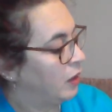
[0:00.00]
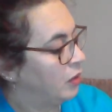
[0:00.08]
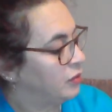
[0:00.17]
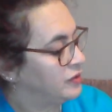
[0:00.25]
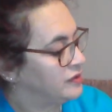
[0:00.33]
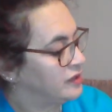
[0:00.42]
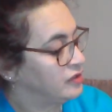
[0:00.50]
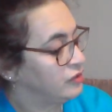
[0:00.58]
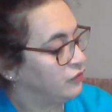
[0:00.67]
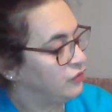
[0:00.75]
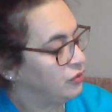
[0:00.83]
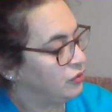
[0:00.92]
Well, there's a little
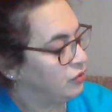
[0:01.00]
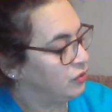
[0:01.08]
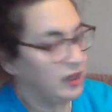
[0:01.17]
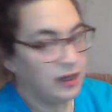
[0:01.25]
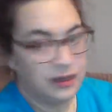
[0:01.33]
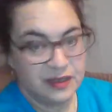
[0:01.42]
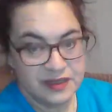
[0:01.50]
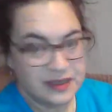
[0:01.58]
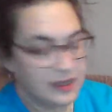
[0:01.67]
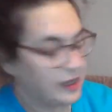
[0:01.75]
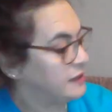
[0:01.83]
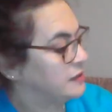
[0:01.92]
footnote here that
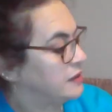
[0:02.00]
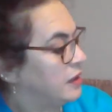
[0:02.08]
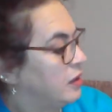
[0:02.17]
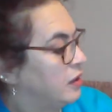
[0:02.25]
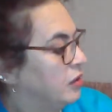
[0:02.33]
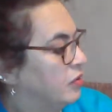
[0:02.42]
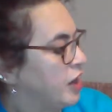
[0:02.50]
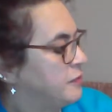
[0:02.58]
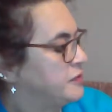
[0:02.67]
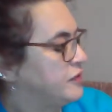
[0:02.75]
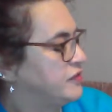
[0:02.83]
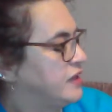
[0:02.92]
says,
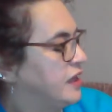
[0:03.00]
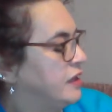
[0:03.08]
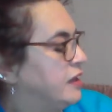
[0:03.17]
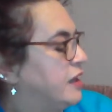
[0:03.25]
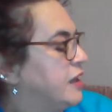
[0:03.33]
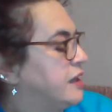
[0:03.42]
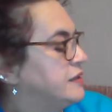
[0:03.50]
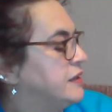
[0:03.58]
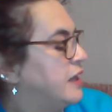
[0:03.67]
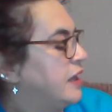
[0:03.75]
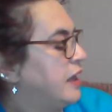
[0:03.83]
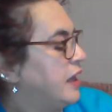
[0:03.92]
crabs have 10 legs,
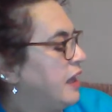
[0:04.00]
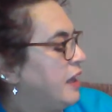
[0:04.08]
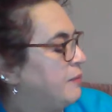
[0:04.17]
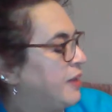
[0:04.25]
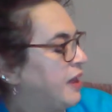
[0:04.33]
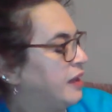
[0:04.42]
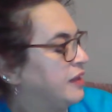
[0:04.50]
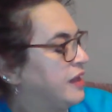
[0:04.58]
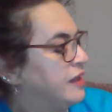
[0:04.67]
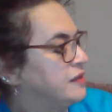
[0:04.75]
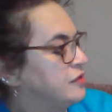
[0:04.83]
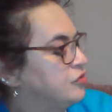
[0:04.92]
8 back
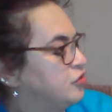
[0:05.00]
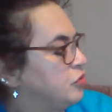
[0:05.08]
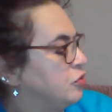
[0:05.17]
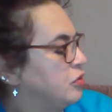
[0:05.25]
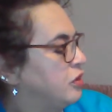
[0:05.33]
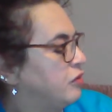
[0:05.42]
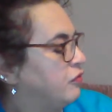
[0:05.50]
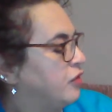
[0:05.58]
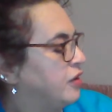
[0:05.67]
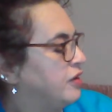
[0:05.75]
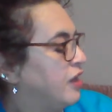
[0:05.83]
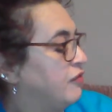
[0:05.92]
legs and 2 more at the
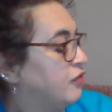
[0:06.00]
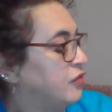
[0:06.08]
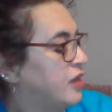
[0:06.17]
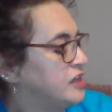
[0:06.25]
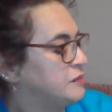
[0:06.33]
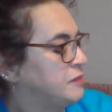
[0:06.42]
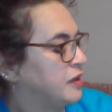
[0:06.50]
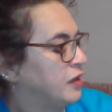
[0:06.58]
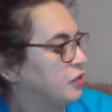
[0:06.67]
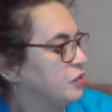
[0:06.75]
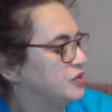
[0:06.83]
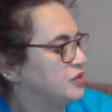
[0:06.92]
front that have grasping
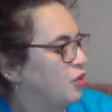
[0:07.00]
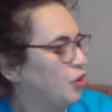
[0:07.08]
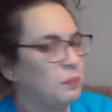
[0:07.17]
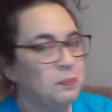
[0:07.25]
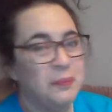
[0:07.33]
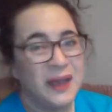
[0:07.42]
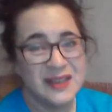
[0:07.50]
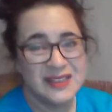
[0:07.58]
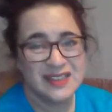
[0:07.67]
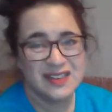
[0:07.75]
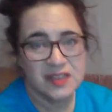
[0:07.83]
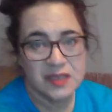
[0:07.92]
claws called
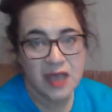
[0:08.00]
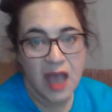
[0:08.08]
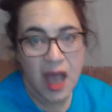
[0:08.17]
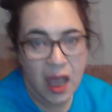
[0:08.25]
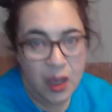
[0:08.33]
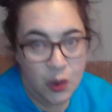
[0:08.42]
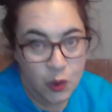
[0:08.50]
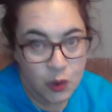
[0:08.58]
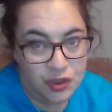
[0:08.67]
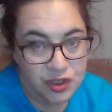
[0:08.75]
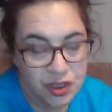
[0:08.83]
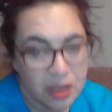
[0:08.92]
pincers.
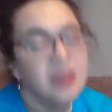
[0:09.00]
Ouch.